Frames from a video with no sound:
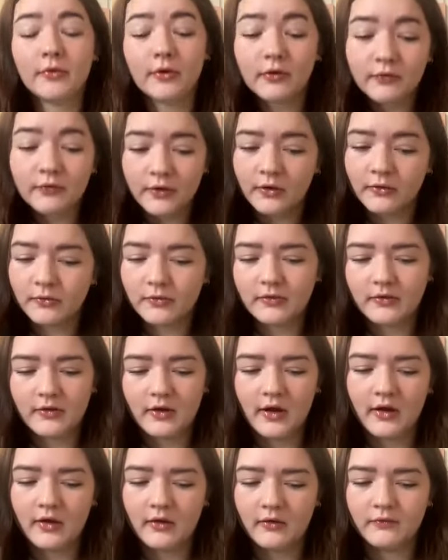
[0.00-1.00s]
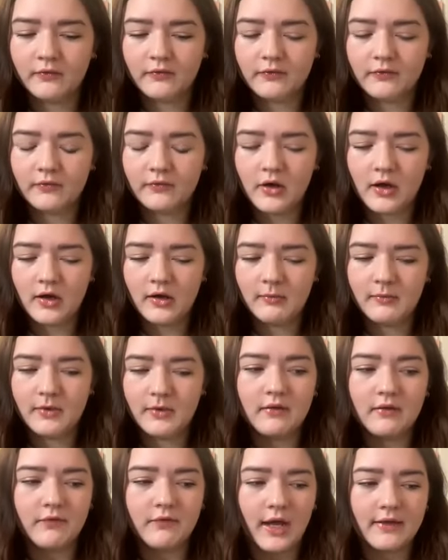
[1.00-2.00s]
provost of um,
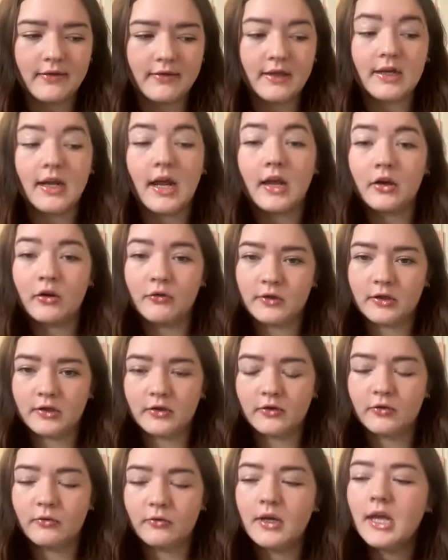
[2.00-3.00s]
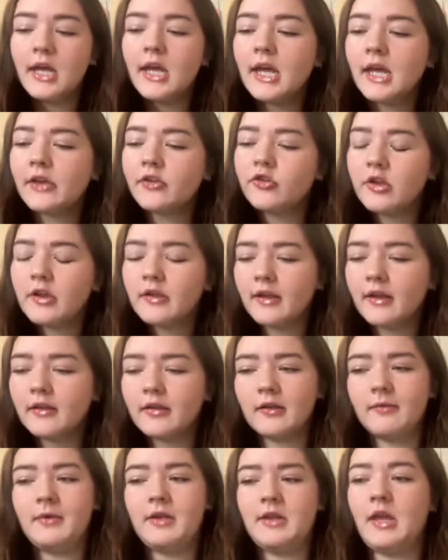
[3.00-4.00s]
advising at OU, and she
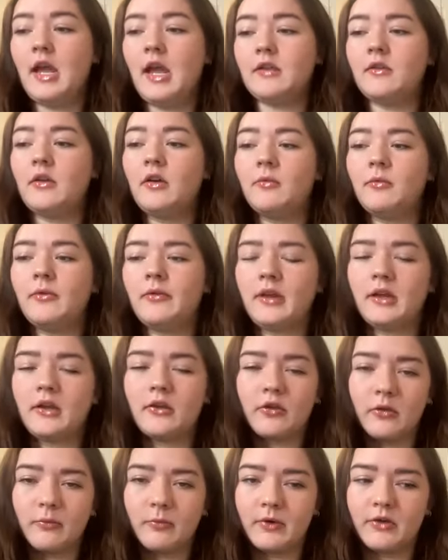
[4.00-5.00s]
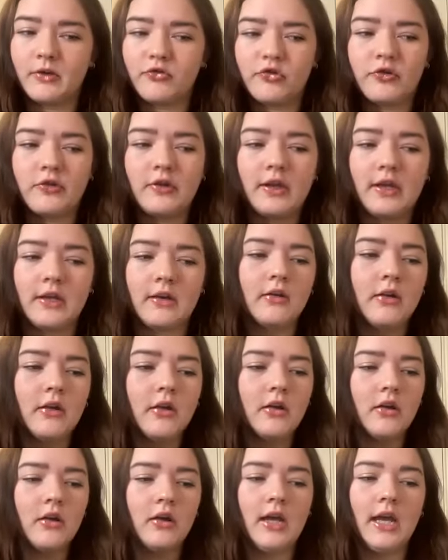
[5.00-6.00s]
said something that I thought was like super interesting
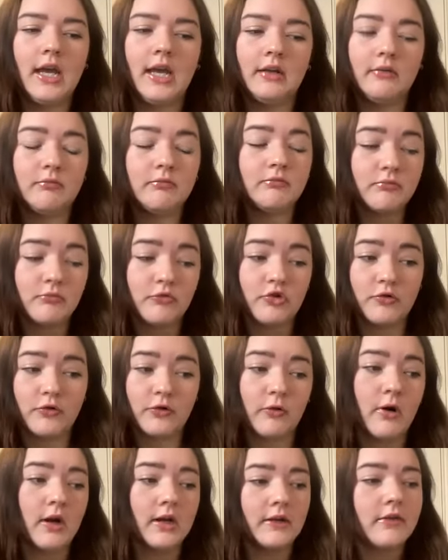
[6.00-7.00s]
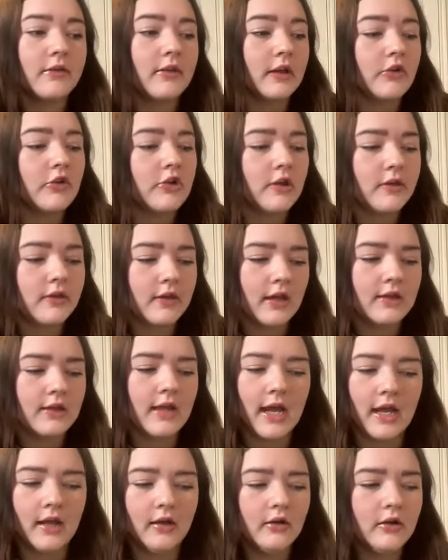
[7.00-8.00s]
and true. Honestly, she said
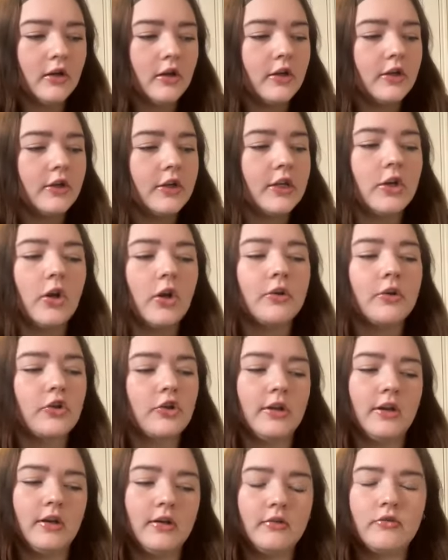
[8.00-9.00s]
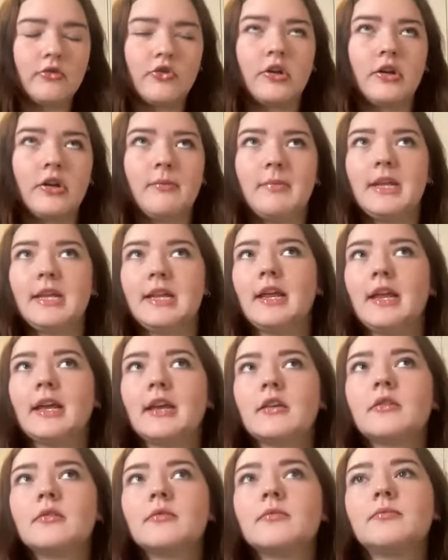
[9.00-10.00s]
that you know it shouldn't shouldn't be
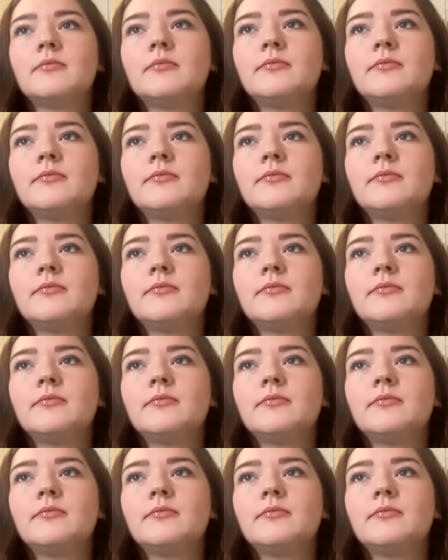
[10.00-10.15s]
like